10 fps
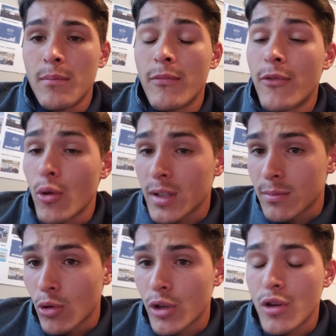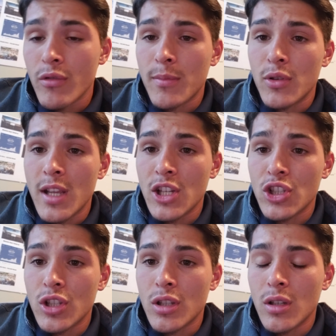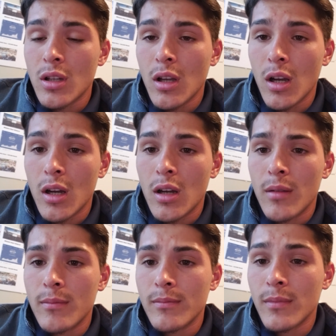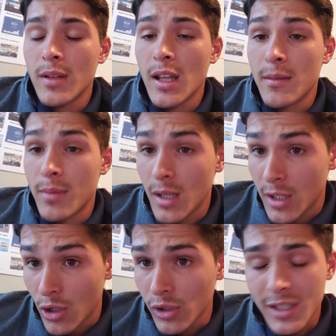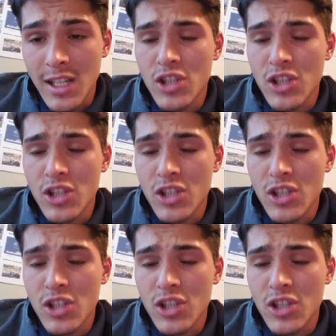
Focus more on your reputation in the early stage.